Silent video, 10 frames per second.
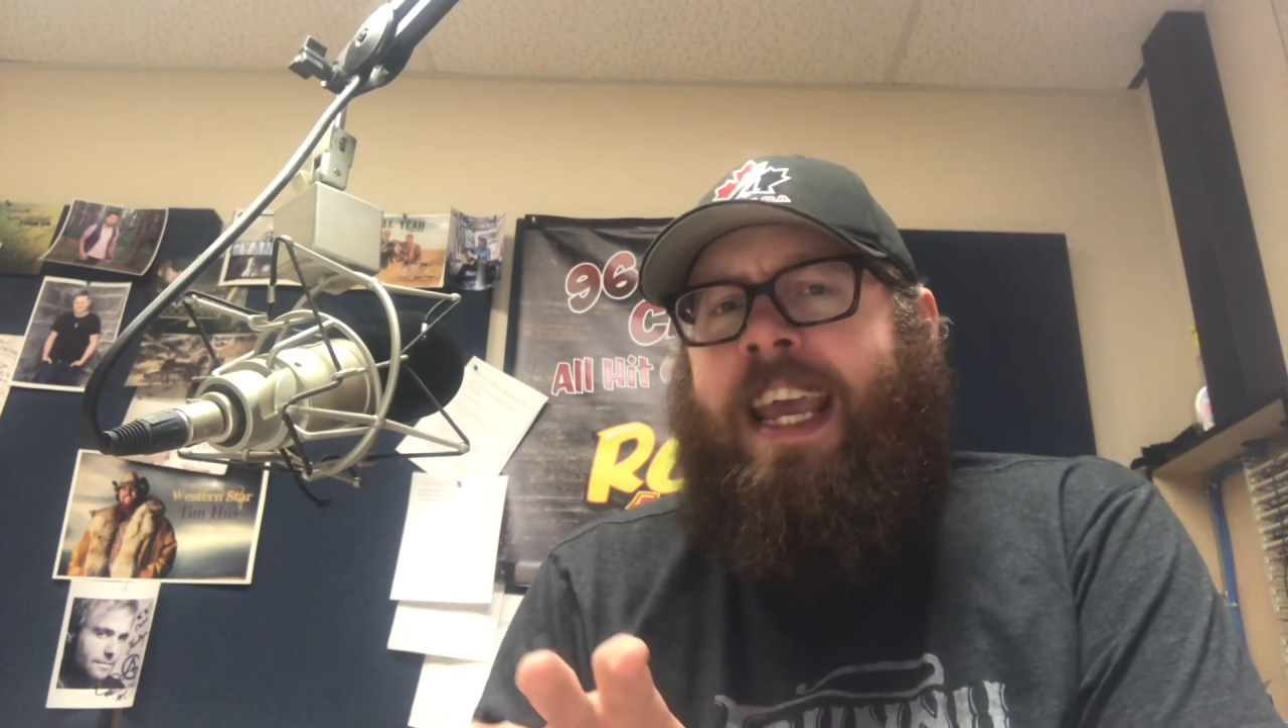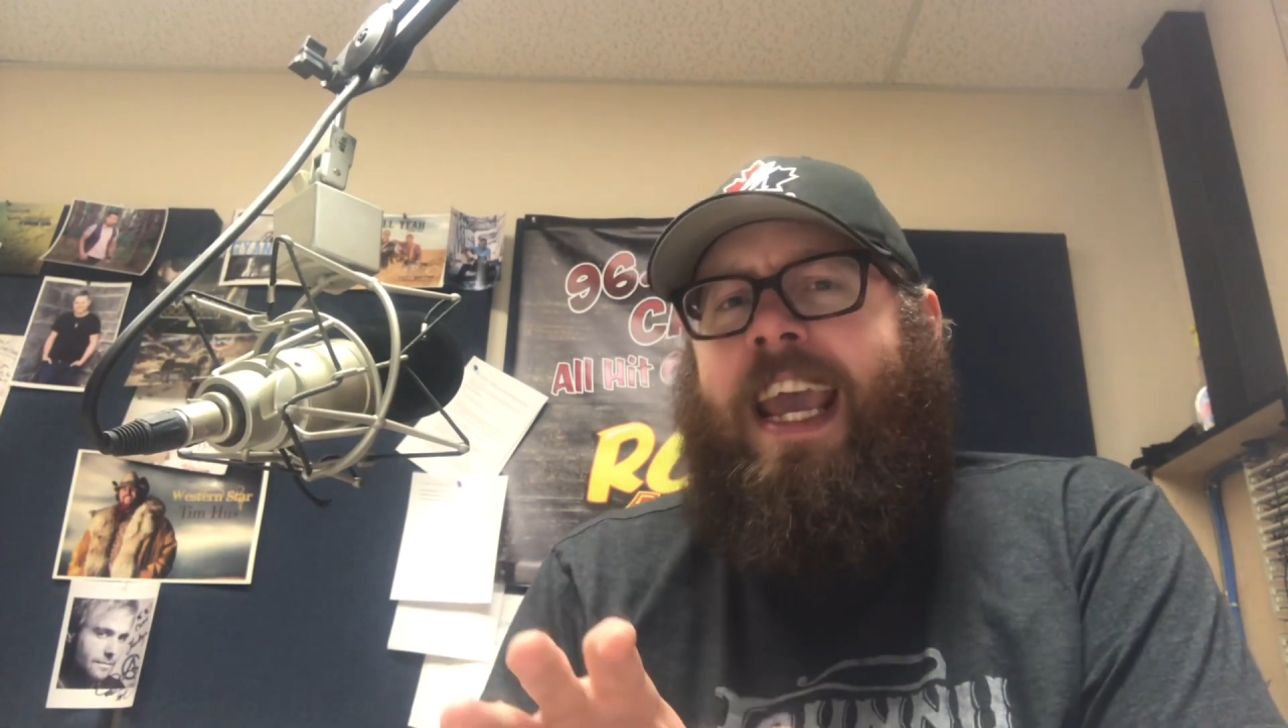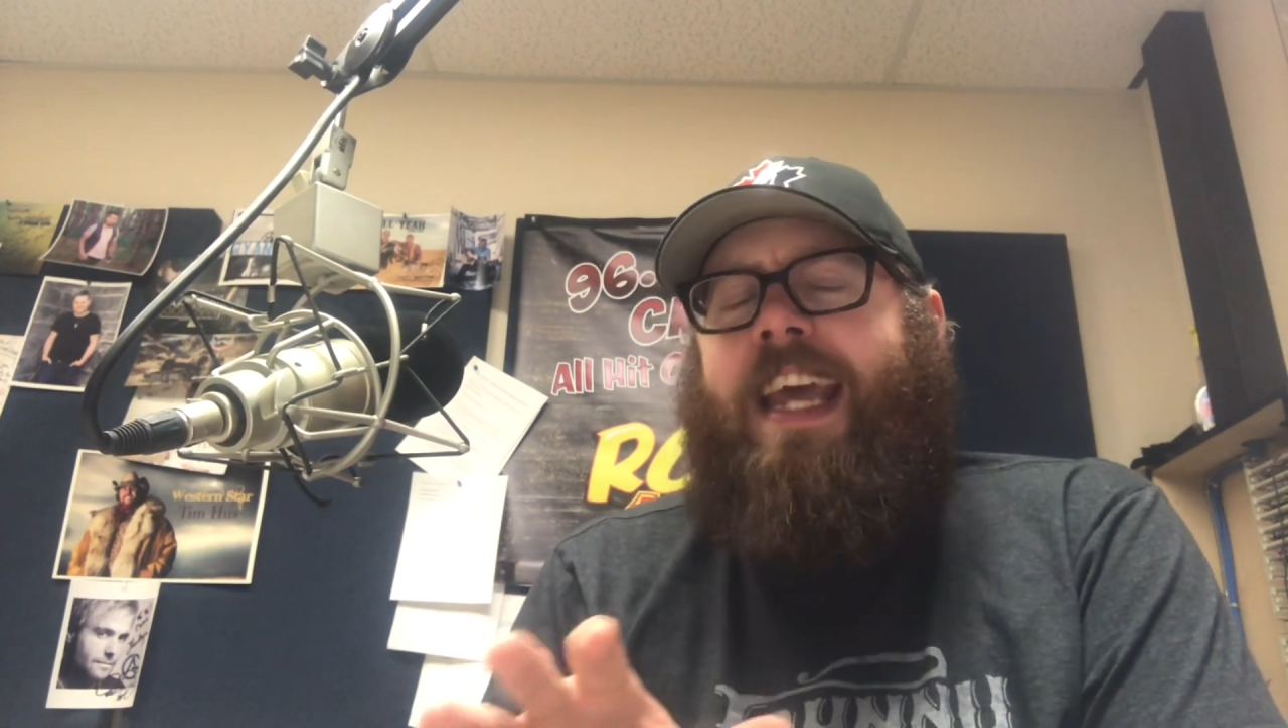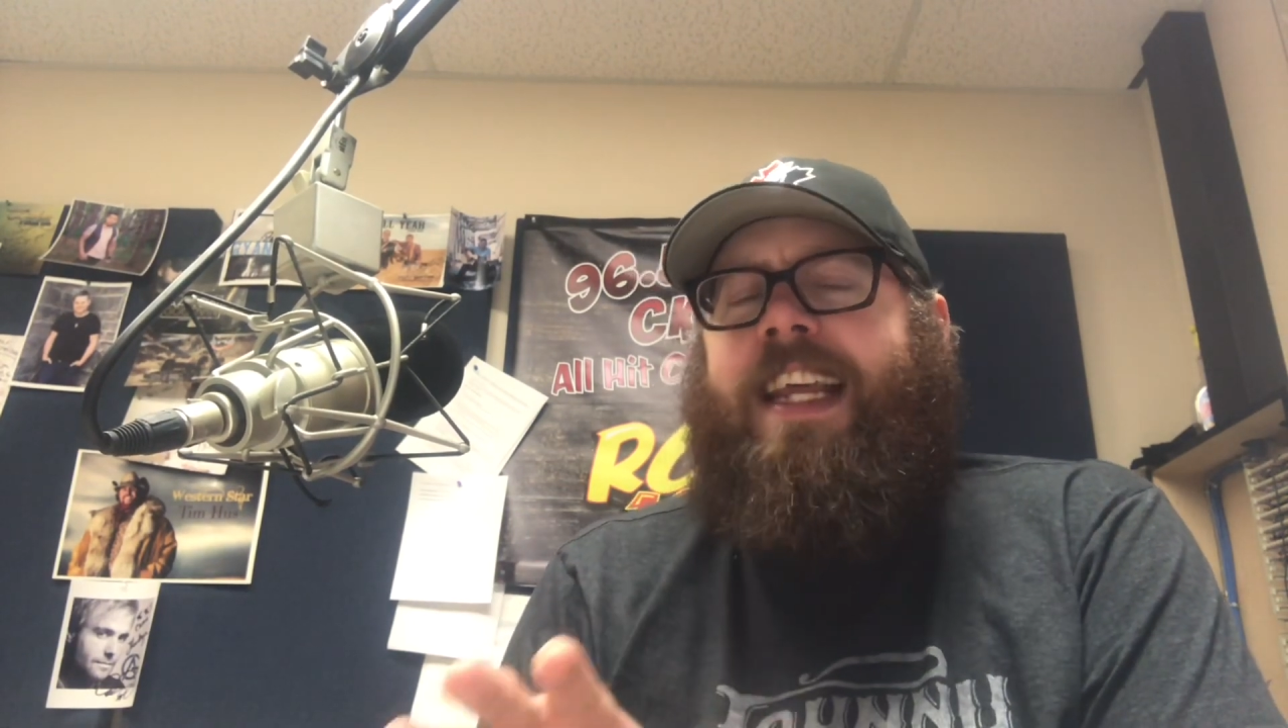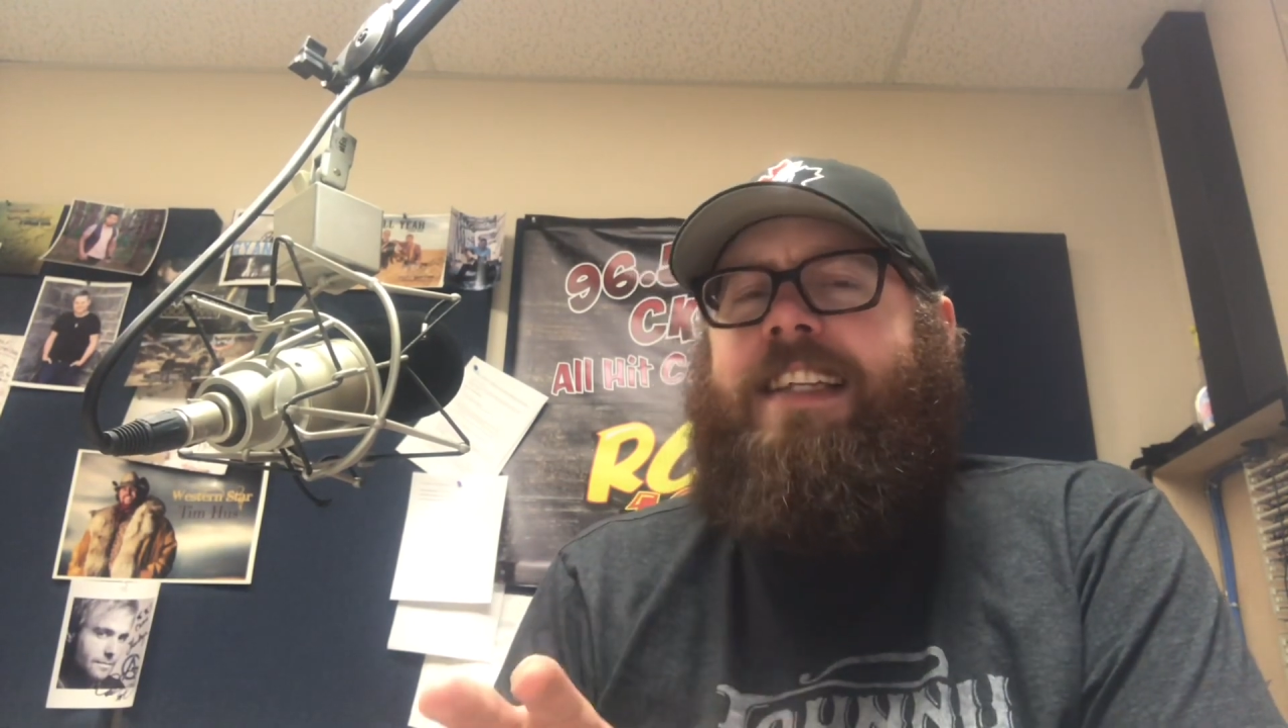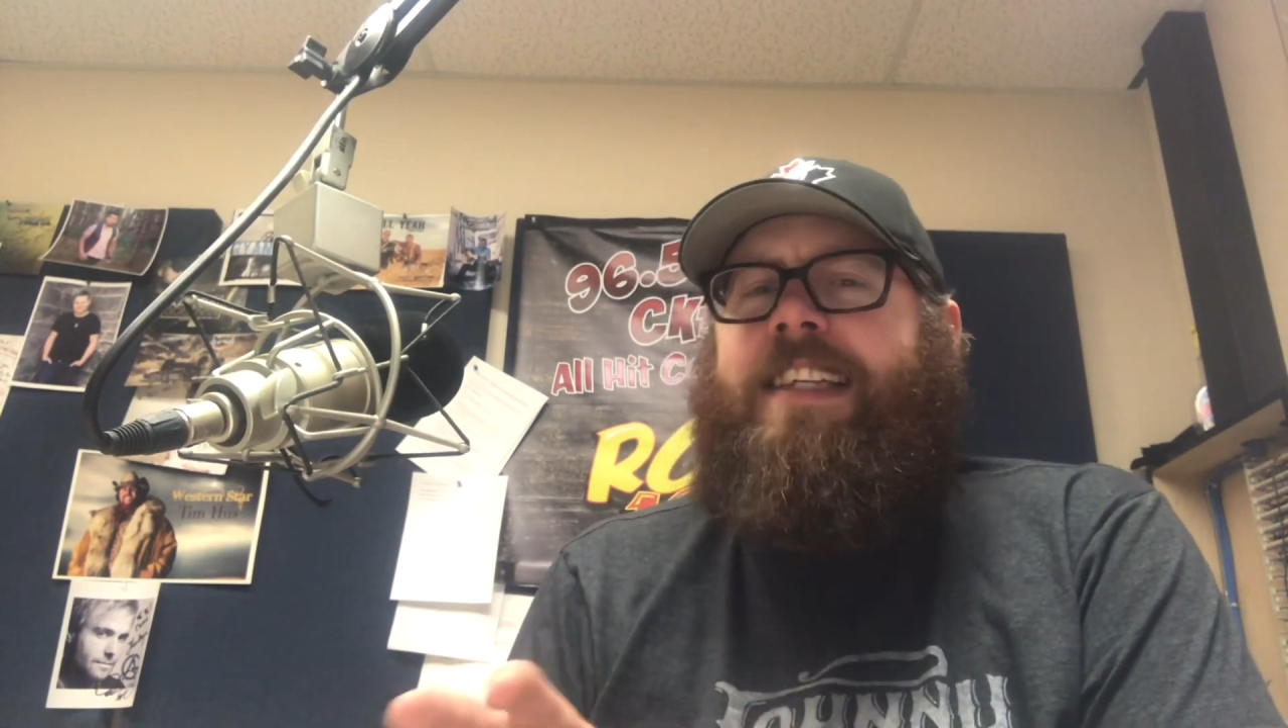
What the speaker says: at his